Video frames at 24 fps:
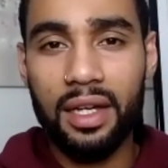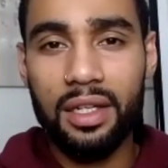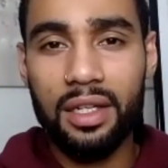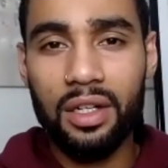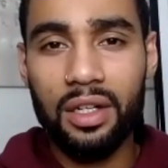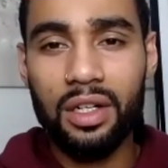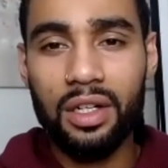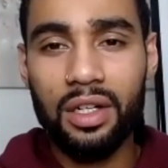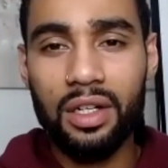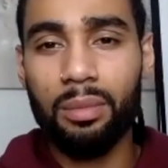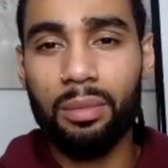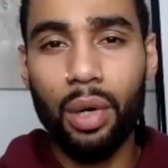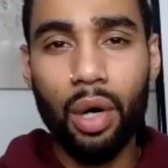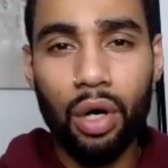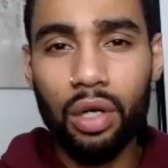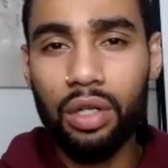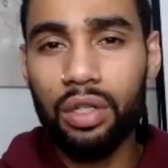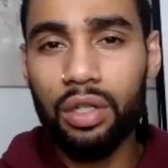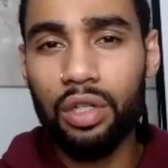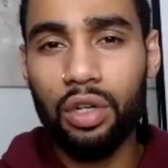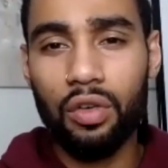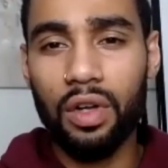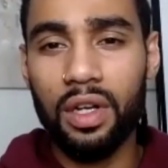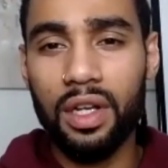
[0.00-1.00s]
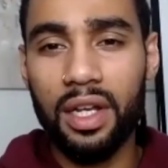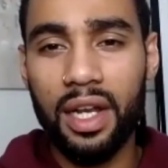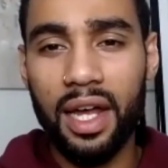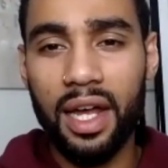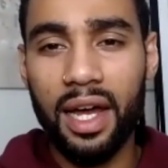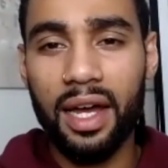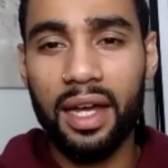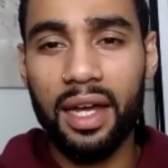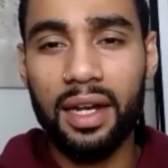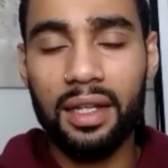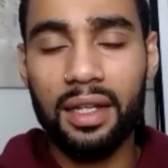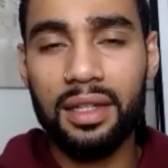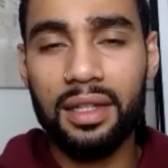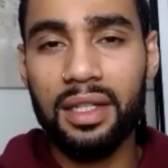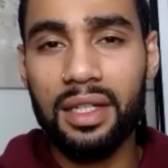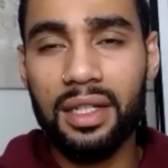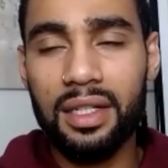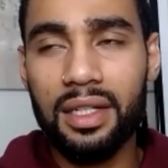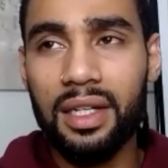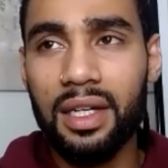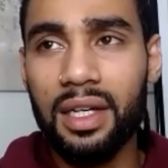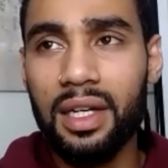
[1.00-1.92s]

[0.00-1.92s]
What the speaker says: You're going to ponder on that. And I think